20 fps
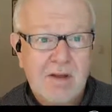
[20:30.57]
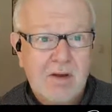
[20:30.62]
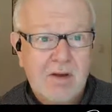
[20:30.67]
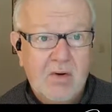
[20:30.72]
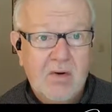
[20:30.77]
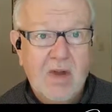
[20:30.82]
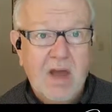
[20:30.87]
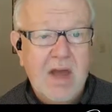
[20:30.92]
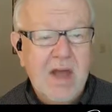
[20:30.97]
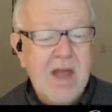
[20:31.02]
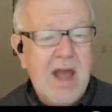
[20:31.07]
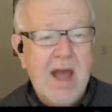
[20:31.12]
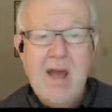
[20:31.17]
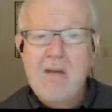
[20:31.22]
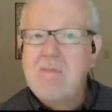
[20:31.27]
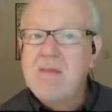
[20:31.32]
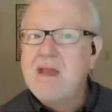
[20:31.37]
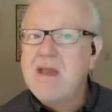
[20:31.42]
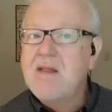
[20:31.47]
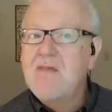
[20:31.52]
Okay? I
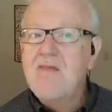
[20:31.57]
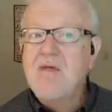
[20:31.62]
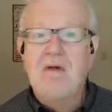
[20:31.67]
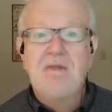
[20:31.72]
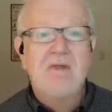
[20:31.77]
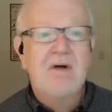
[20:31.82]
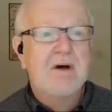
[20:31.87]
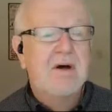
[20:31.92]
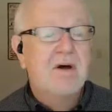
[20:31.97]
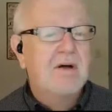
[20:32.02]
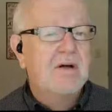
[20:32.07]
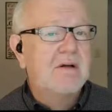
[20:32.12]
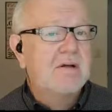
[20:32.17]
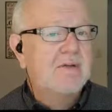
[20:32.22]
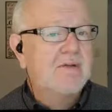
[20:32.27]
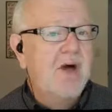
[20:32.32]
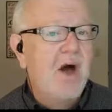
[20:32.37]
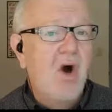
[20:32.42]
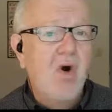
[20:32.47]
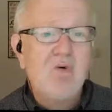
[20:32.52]
mean,
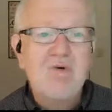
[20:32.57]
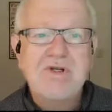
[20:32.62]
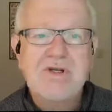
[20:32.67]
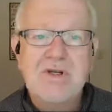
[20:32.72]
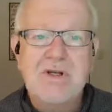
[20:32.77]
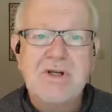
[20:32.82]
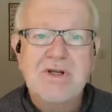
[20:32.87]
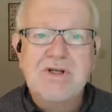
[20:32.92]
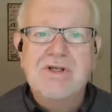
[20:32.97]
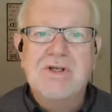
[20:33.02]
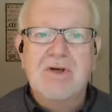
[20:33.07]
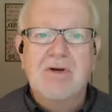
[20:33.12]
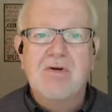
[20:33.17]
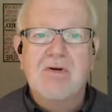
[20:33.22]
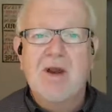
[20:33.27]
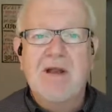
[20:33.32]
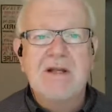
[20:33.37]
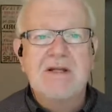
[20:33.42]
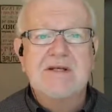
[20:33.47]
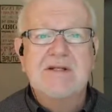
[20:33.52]
the ocean is the
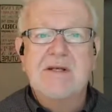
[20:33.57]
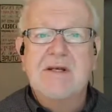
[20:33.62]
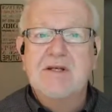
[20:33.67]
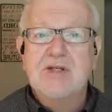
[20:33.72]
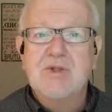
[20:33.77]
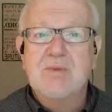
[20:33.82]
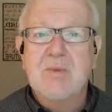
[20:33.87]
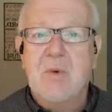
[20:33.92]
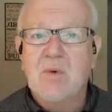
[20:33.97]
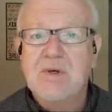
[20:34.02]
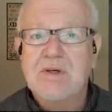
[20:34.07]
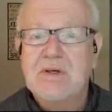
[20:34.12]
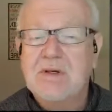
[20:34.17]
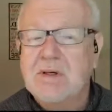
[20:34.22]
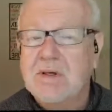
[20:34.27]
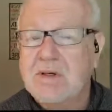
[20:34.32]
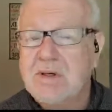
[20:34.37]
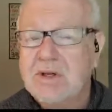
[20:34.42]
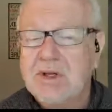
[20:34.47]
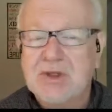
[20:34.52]
greatest
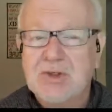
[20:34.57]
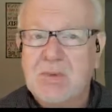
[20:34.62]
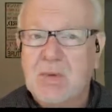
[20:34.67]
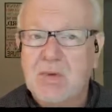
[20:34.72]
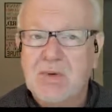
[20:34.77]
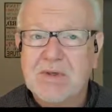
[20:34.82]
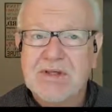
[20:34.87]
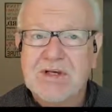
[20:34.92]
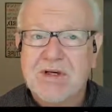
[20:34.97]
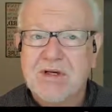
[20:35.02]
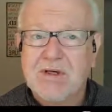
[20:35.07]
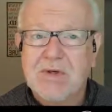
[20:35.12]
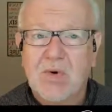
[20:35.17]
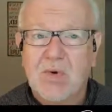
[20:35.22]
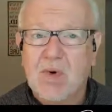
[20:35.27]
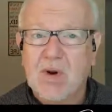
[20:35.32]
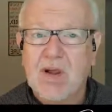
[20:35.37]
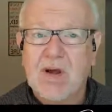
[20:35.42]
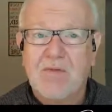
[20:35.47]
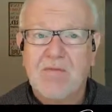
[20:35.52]
unexplored
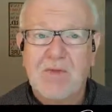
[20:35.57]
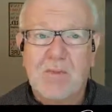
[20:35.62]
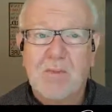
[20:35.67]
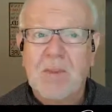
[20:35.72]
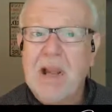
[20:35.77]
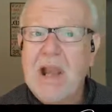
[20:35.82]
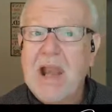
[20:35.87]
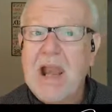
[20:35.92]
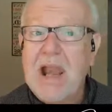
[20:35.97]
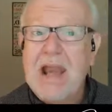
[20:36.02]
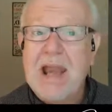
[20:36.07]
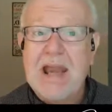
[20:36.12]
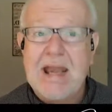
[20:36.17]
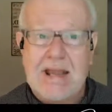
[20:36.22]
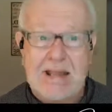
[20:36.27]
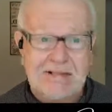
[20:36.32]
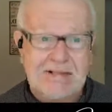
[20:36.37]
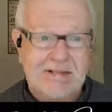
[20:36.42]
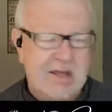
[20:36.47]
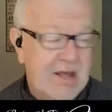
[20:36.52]
territory of the
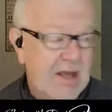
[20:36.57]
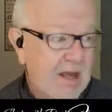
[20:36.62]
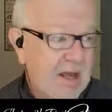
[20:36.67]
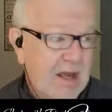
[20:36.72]
planet.